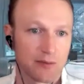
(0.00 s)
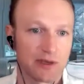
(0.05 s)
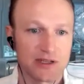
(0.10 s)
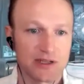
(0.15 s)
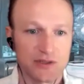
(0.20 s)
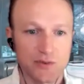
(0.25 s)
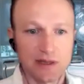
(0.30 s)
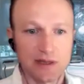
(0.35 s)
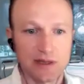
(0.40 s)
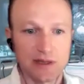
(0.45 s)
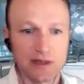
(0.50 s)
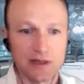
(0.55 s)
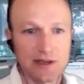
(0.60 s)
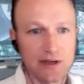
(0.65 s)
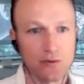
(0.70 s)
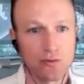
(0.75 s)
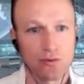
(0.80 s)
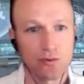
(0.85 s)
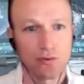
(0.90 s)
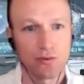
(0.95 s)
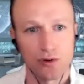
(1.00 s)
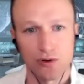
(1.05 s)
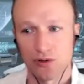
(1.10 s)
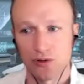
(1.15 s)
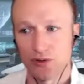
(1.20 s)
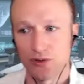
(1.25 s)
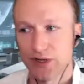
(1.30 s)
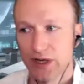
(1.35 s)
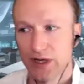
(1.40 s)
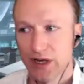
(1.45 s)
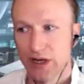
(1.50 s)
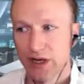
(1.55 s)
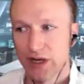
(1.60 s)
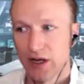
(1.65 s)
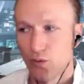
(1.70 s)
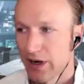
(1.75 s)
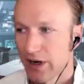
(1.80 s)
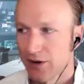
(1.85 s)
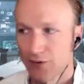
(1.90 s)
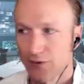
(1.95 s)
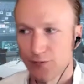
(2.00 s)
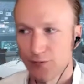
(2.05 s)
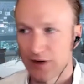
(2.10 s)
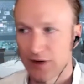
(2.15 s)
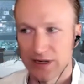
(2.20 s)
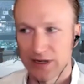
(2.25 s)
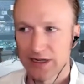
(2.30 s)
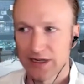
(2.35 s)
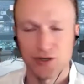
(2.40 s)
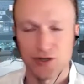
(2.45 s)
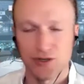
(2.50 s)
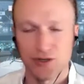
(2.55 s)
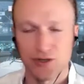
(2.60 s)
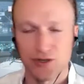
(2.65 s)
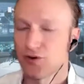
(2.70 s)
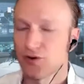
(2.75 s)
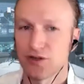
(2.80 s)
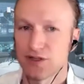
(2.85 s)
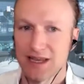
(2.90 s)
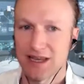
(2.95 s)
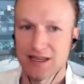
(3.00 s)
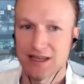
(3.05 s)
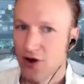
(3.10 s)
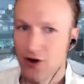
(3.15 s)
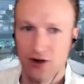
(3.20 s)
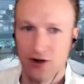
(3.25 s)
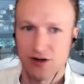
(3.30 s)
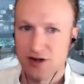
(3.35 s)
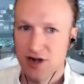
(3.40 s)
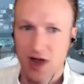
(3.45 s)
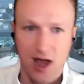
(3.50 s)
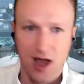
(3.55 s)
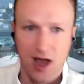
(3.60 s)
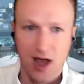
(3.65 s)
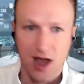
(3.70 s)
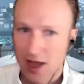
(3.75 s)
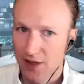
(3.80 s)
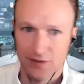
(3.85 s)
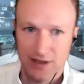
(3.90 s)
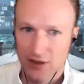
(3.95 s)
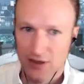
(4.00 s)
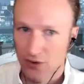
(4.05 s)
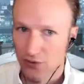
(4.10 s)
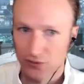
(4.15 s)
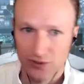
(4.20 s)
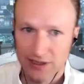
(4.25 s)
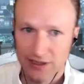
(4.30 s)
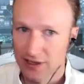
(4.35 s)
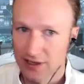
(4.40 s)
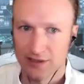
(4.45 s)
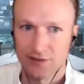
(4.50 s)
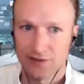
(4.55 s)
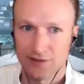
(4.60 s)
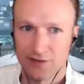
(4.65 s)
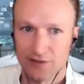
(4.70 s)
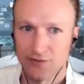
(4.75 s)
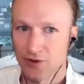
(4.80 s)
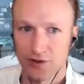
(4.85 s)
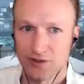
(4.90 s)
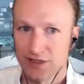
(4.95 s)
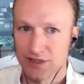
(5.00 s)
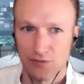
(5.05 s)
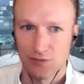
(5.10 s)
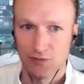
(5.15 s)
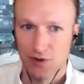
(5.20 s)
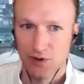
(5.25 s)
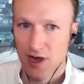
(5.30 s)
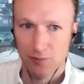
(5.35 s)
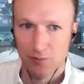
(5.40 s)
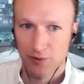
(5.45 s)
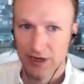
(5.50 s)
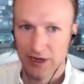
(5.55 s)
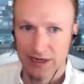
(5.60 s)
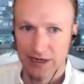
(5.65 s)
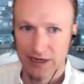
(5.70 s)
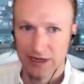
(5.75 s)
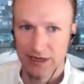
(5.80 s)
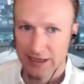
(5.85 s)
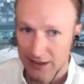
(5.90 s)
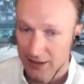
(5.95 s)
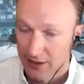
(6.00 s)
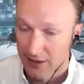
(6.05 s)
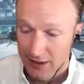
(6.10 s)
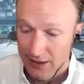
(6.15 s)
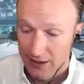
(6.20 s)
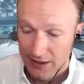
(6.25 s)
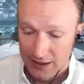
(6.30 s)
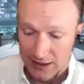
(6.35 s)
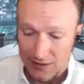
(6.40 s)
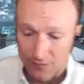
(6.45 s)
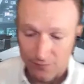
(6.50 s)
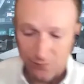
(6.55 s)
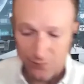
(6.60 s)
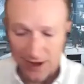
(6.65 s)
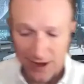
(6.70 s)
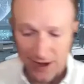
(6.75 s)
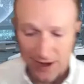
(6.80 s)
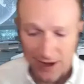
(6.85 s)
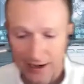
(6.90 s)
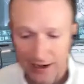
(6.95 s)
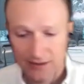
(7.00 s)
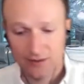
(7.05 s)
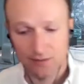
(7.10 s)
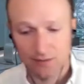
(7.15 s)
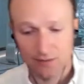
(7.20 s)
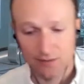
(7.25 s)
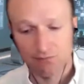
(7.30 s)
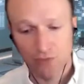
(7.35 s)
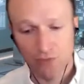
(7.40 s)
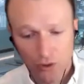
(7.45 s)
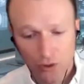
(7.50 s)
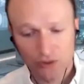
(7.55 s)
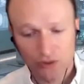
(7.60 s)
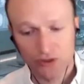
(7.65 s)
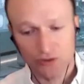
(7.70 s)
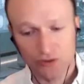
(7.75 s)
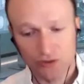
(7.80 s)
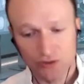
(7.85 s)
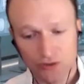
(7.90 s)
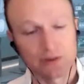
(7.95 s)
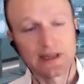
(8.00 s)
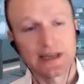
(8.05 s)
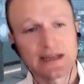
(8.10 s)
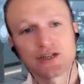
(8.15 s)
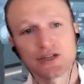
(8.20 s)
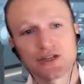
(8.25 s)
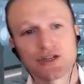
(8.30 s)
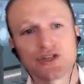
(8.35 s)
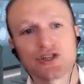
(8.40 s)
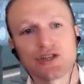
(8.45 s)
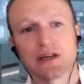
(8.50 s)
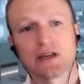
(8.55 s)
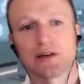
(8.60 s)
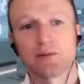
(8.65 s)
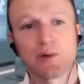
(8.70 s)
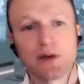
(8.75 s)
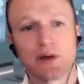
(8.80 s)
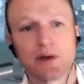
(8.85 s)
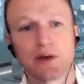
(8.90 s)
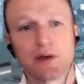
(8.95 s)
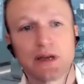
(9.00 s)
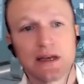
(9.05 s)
because we live in a world where financial currencies are not the only kind of currency we're operating in in fact most relationship